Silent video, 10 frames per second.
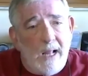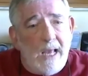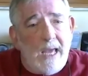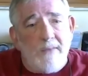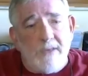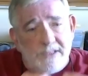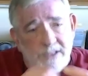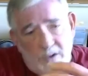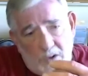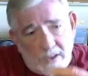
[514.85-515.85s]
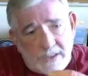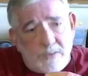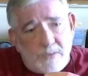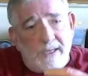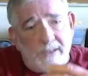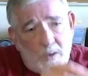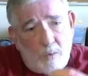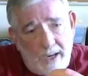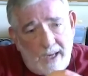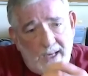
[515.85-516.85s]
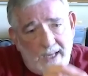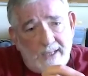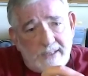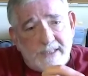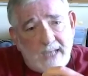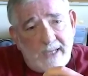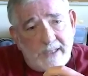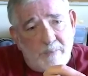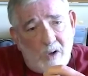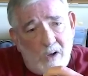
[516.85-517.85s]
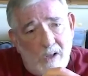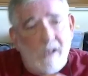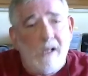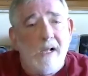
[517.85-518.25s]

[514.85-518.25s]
and there's the nursery and the queen inside the ball,